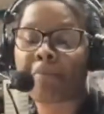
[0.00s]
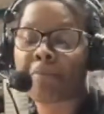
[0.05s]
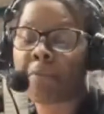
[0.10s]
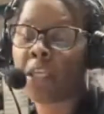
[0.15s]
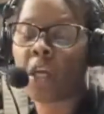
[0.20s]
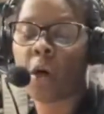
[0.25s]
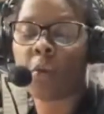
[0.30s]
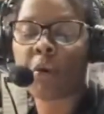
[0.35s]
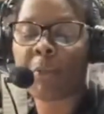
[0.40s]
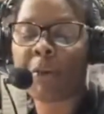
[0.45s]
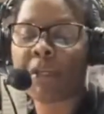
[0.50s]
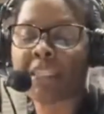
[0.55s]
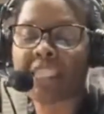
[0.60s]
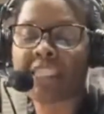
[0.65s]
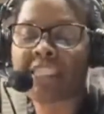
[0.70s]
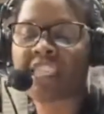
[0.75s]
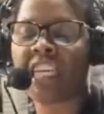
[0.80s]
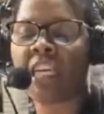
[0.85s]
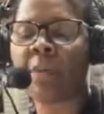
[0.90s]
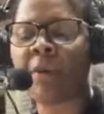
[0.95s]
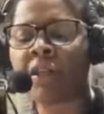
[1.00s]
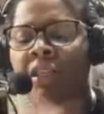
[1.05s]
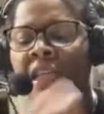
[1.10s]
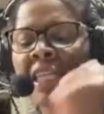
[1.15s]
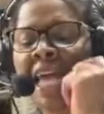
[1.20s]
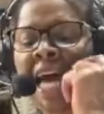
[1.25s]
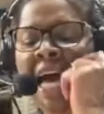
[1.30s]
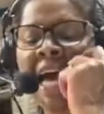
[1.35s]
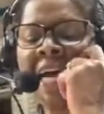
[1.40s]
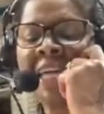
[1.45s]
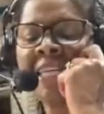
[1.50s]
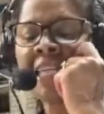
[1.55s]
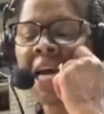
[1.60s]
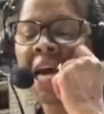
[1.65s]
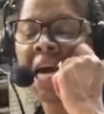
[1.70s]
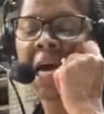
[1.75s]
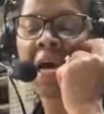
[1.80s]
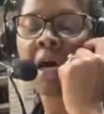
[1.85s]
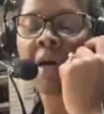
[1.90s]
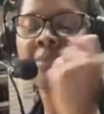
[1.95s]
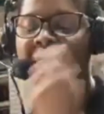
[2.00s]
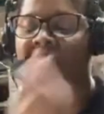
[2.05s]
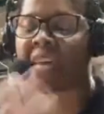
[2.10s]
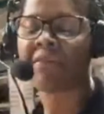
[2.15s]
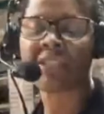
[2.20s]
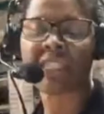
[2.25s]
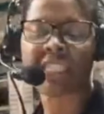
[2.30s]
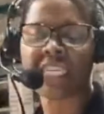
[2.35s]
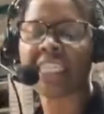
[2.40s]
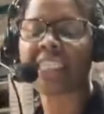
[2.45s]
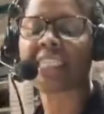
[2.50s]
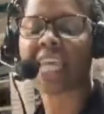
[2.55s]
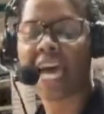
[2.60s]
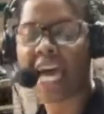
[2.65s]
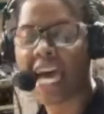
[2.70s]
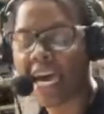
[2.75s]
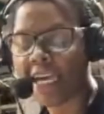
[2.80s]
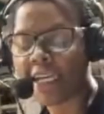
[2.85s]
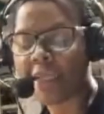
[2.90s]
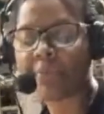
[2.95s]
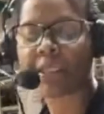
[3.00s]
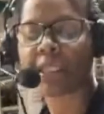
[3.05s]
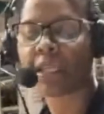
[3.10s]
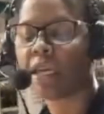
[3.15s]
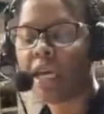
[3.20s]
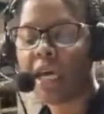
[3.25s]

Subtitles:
We put this team on the line 17 times.